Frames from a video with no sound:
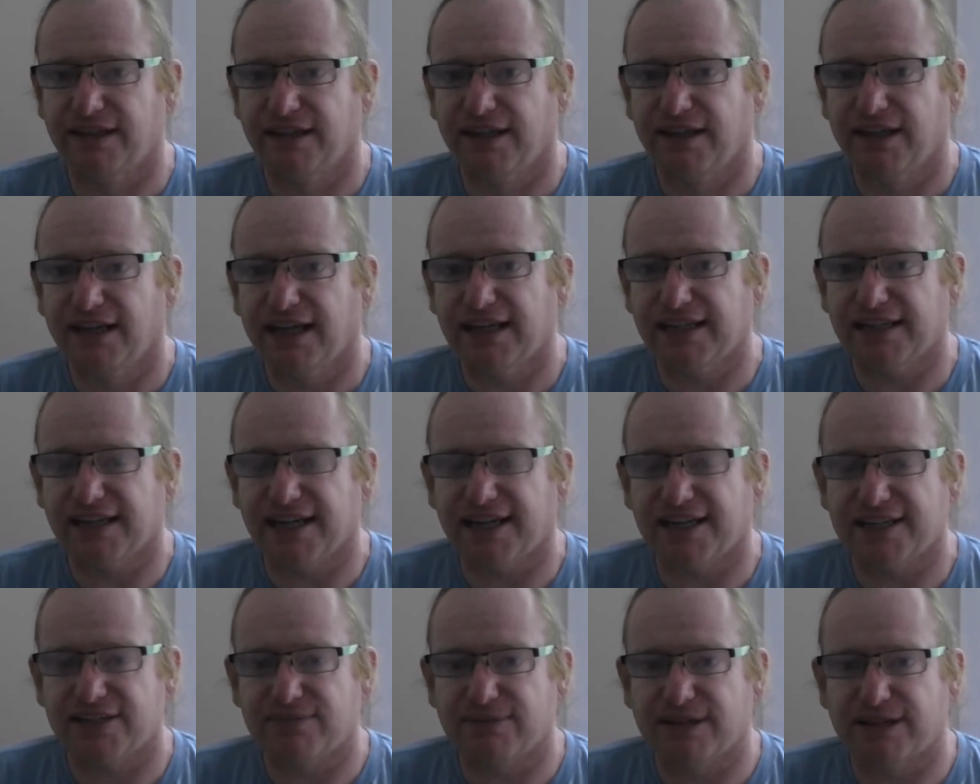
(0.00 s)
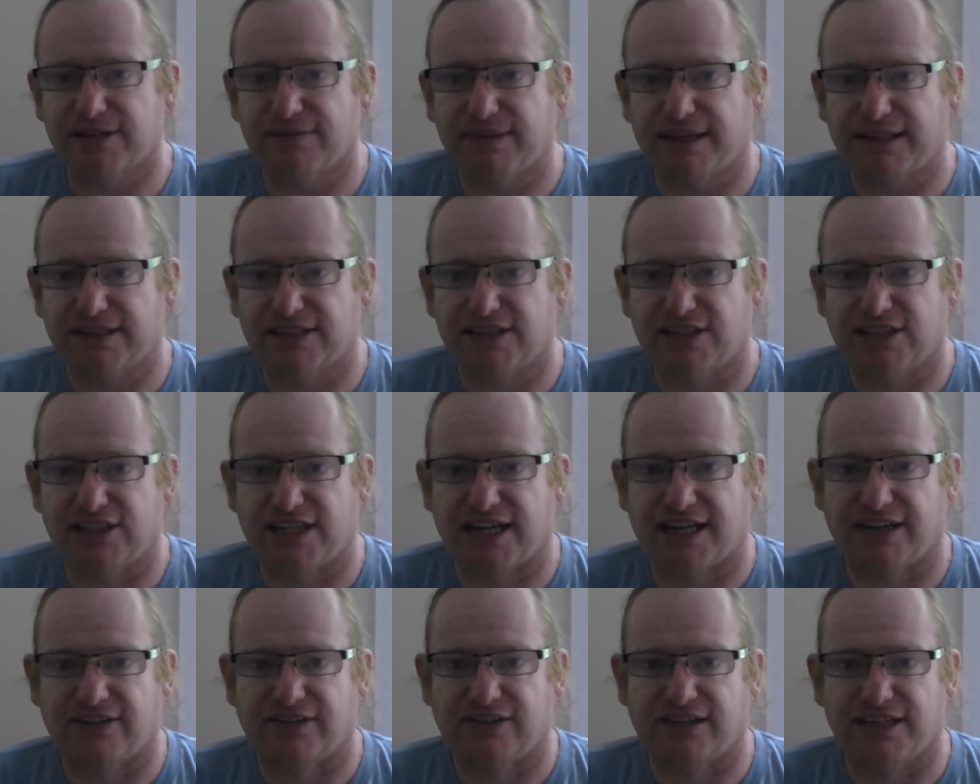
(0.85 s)
Hi guys, welcome back to the
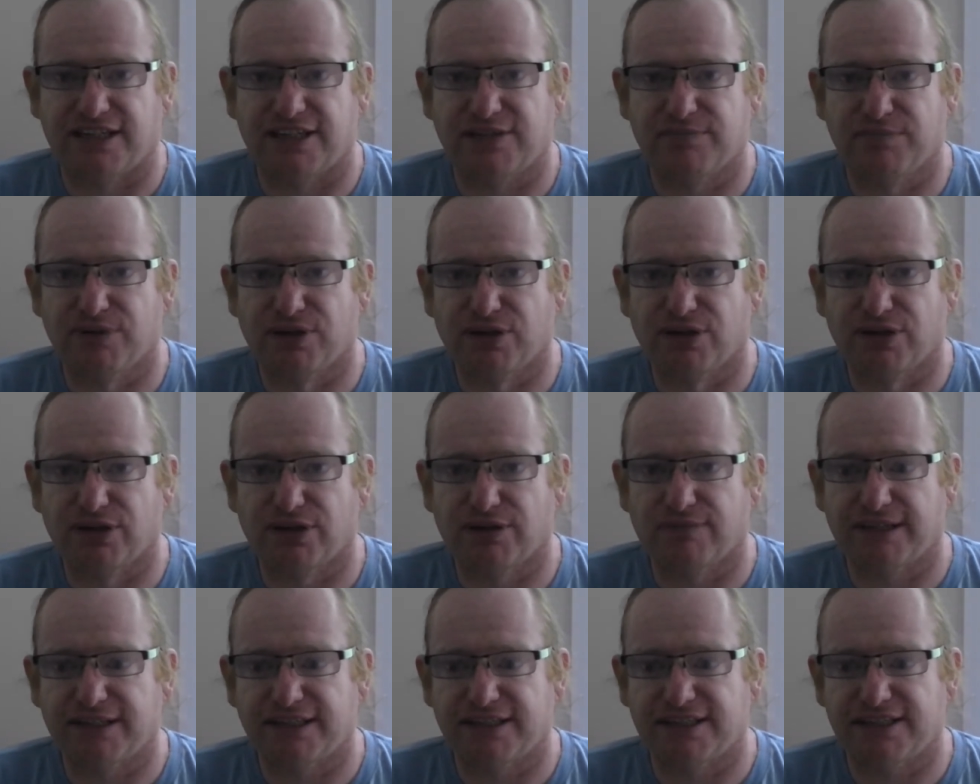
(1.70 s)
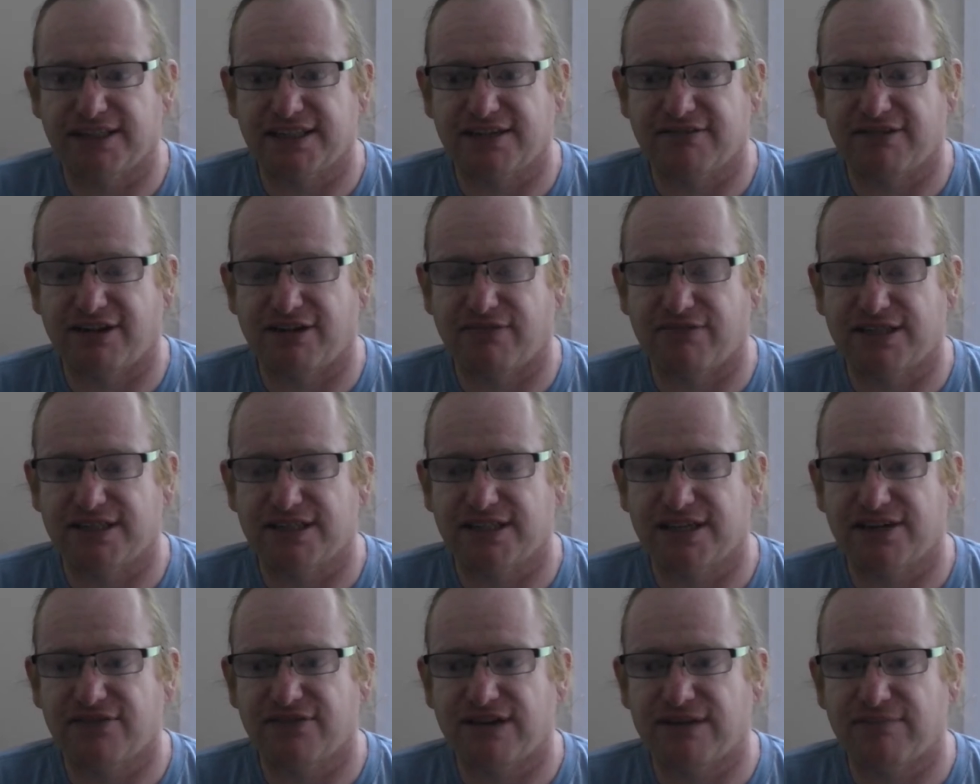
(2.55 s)
channel. It's Paul, Mike 0
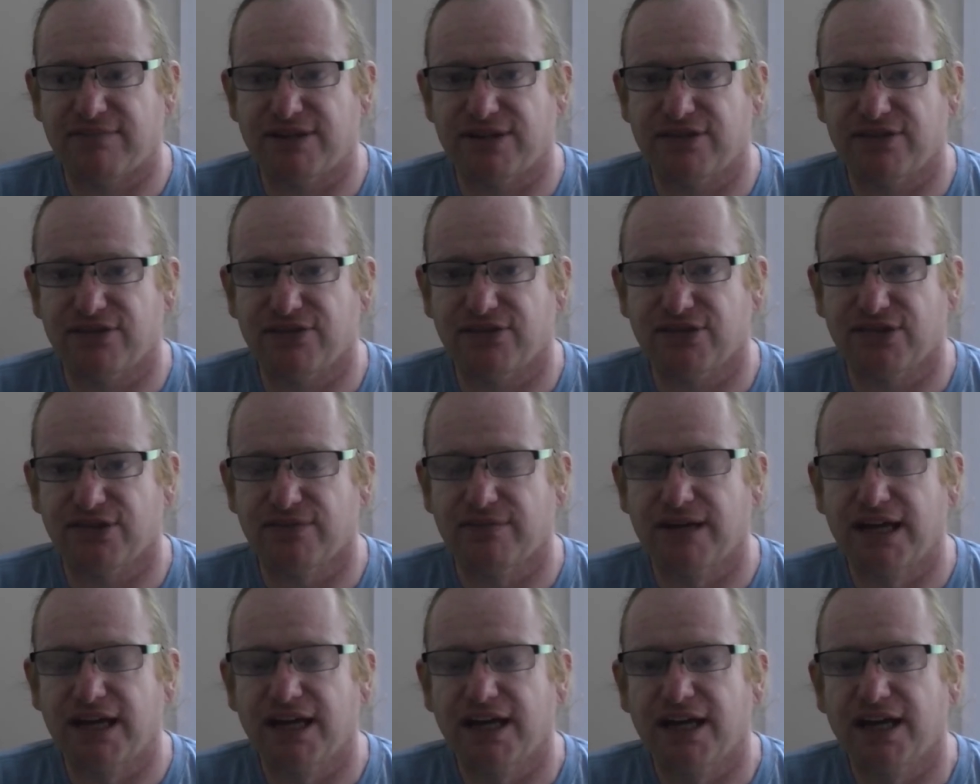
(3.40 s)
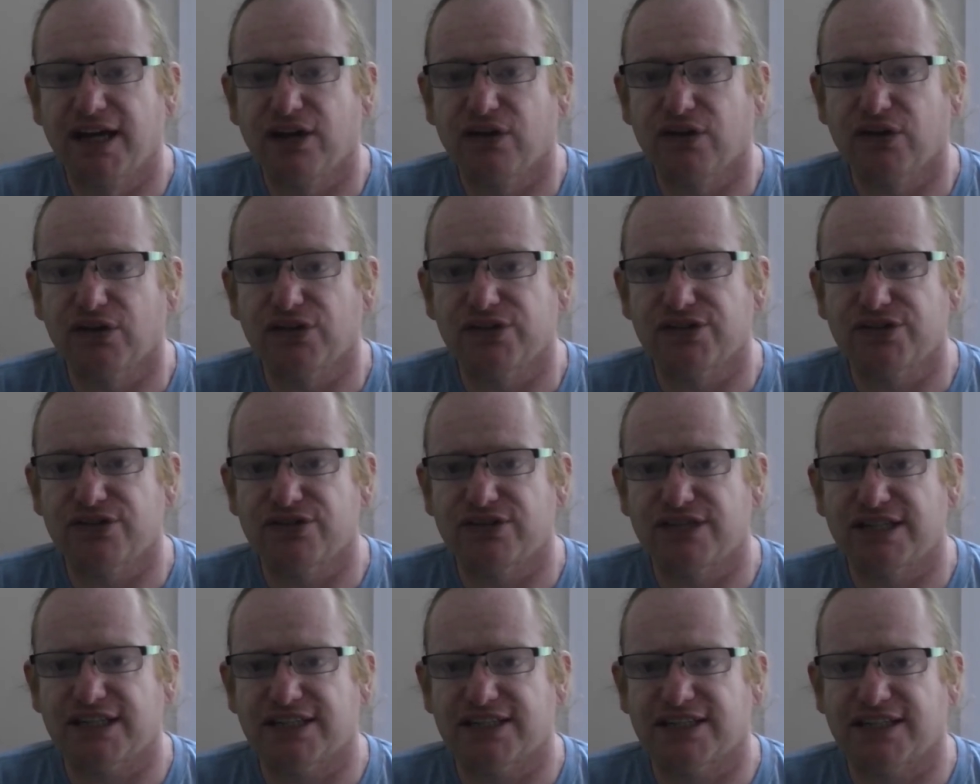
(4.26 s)
Whiskey November Uniform, or
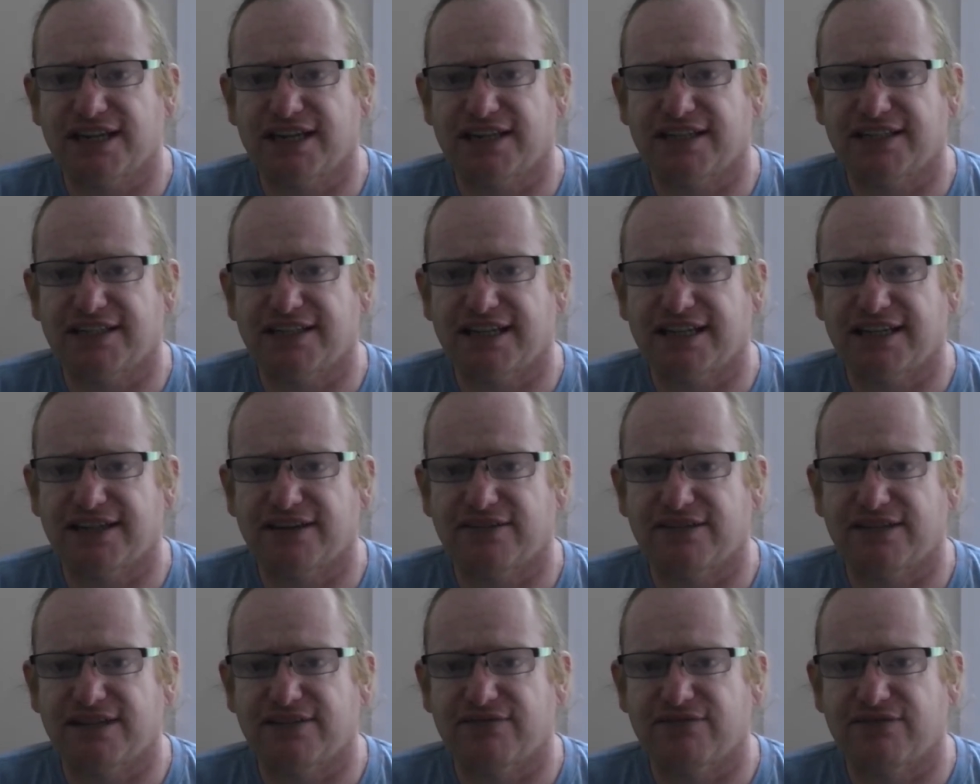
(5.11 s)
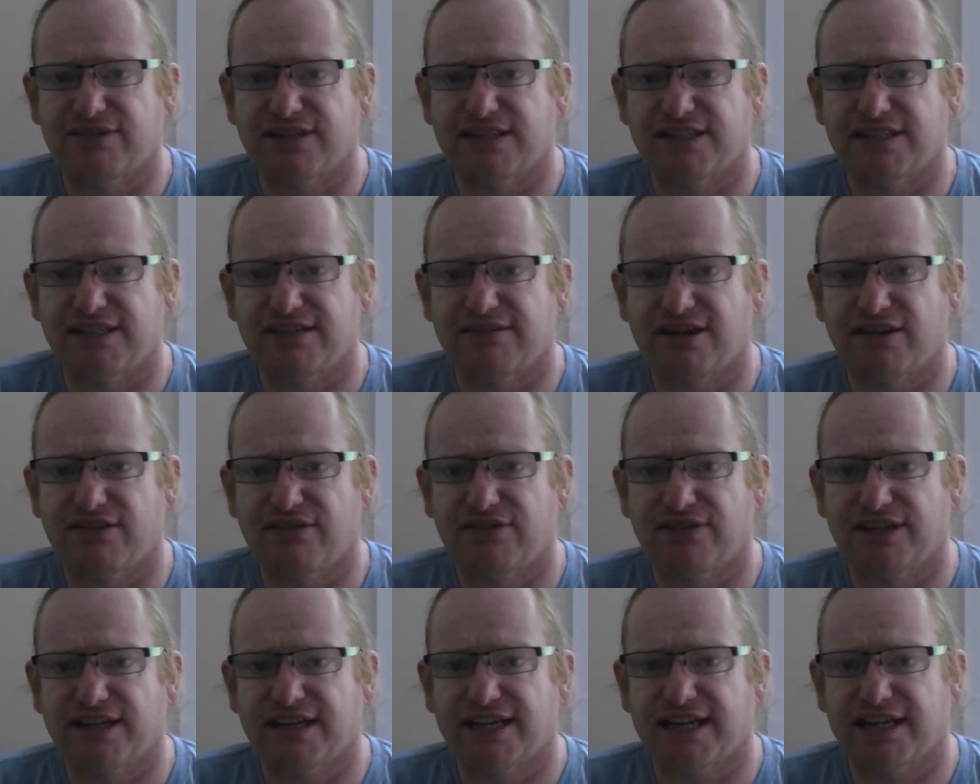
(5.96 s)
26 Charlie Tango 730
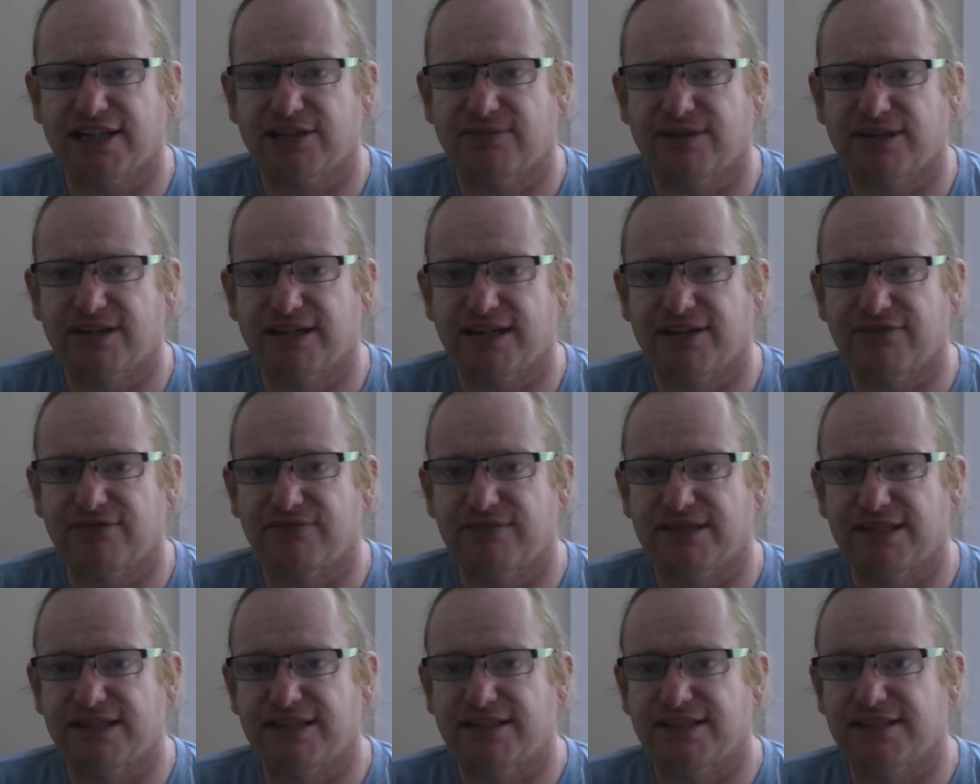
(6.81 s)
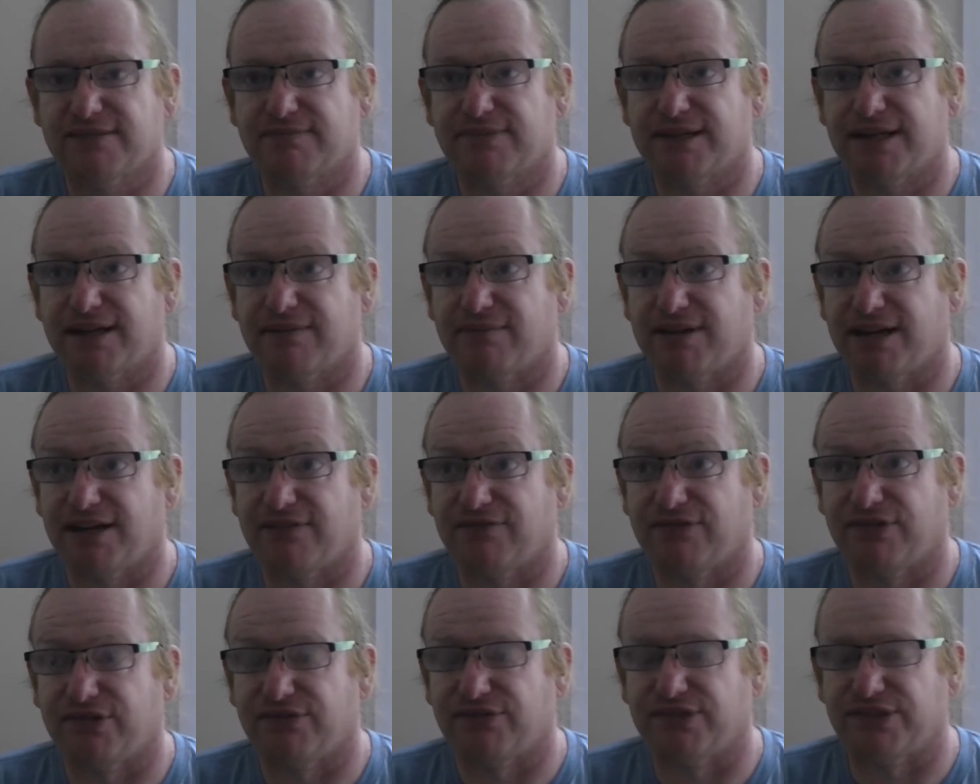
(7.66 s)
if you catch me on 11 metres and PMR
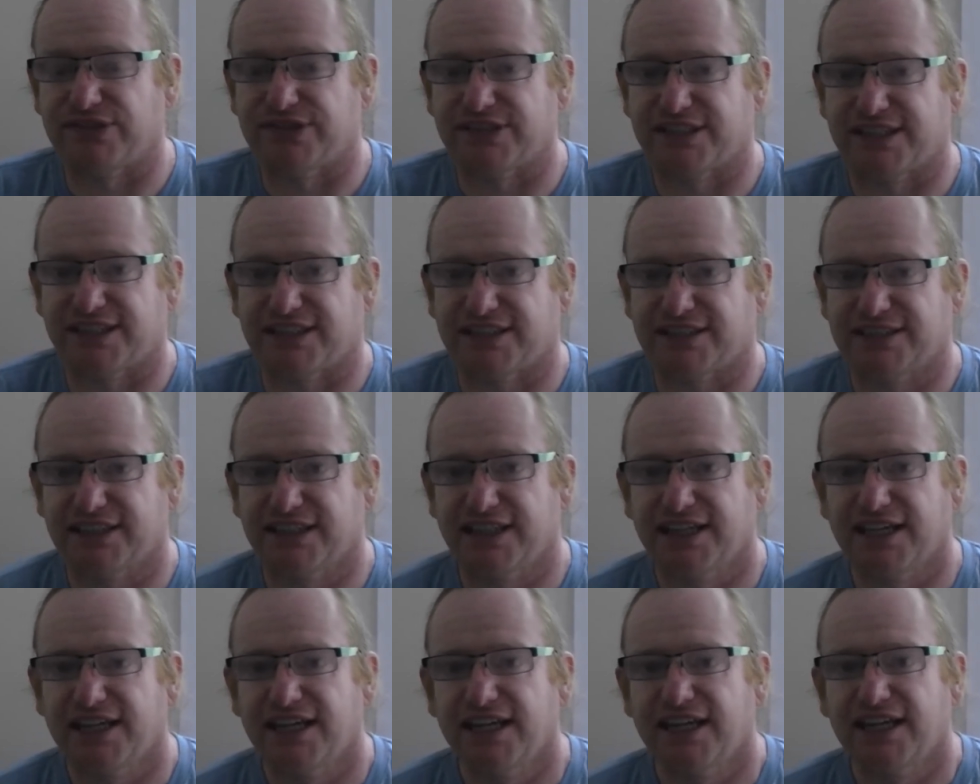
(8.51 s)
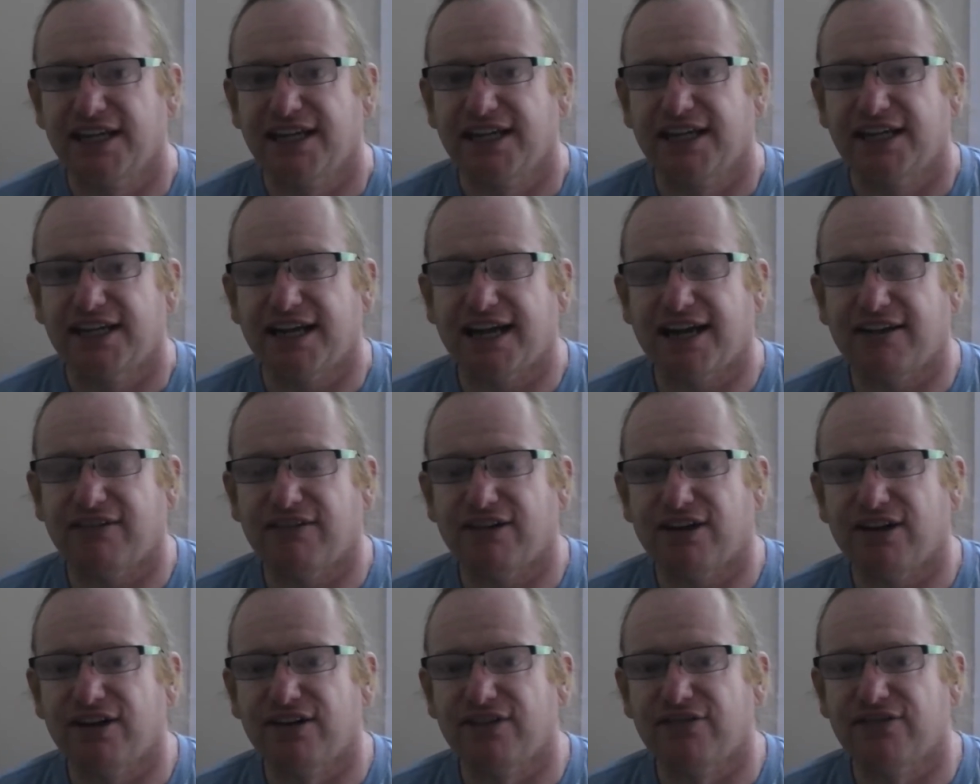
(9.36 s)
446. Now,
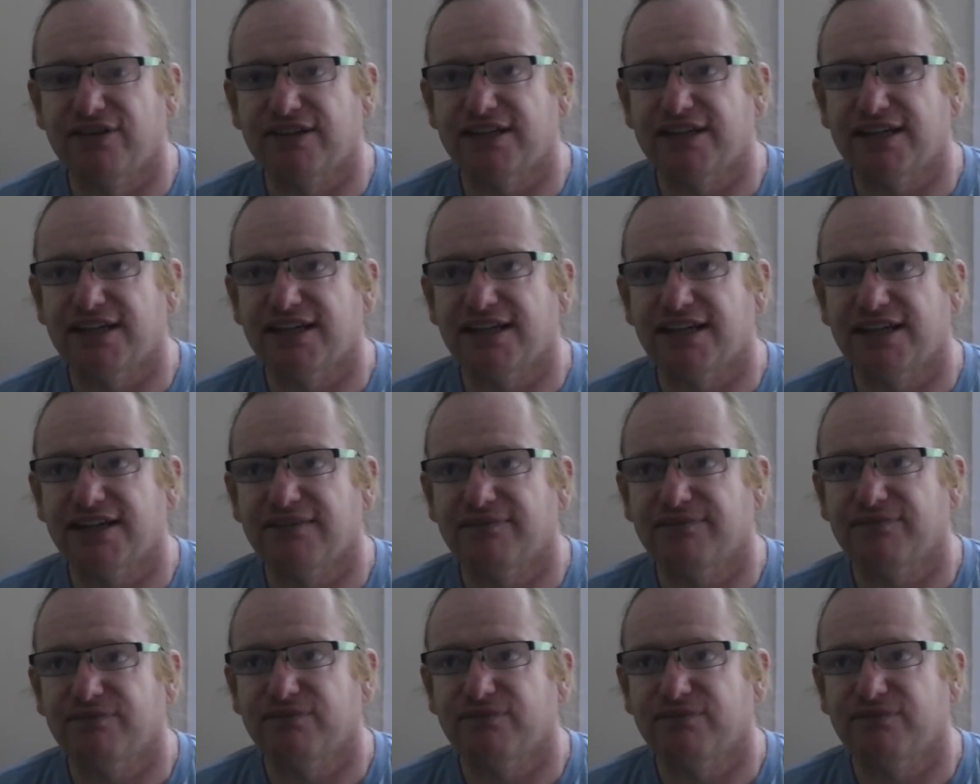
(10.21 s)
over the